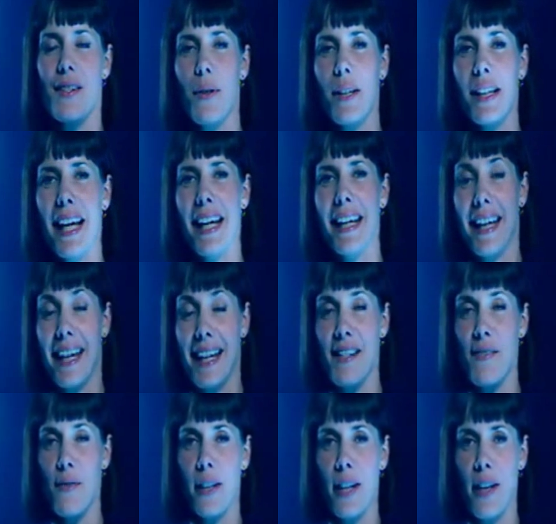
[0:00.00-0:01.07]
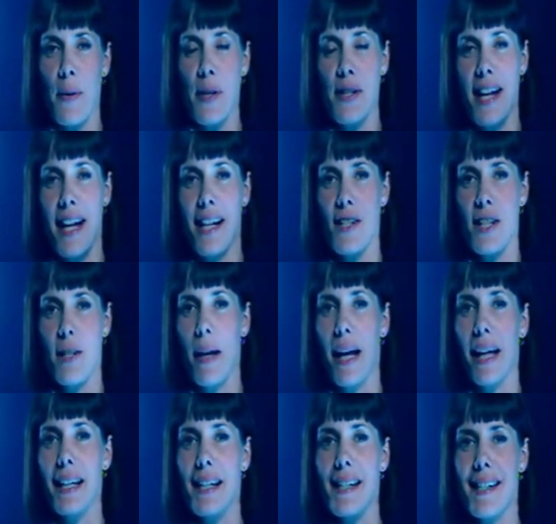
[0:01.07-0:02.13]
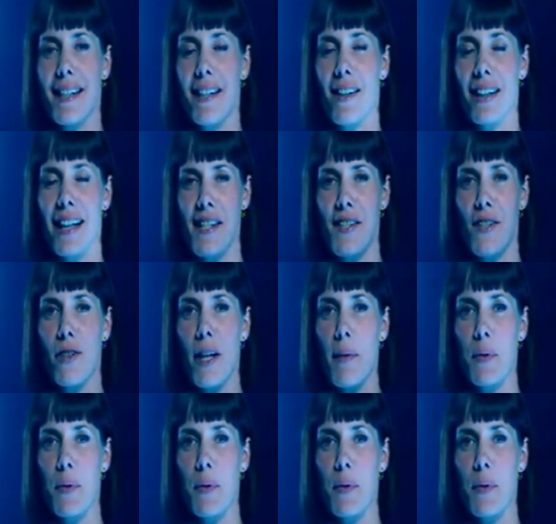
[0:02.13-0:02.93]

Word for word: Swan Lake is one of the most challenging ballets in our classical